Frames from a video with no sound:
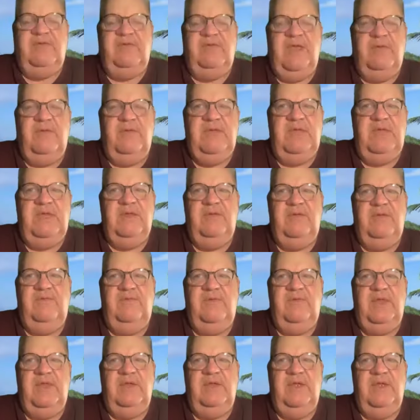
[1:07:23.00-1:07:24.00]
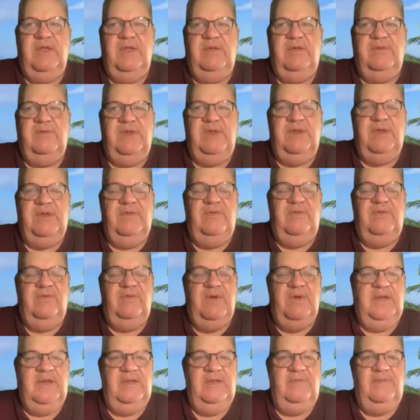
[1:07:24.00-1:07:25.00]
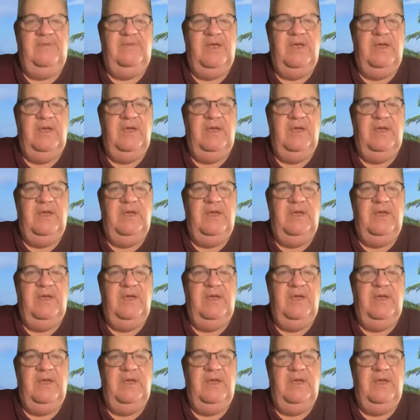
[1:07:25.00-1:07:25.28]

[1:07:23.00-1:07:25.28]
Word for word: came in and said that dinner's ready, so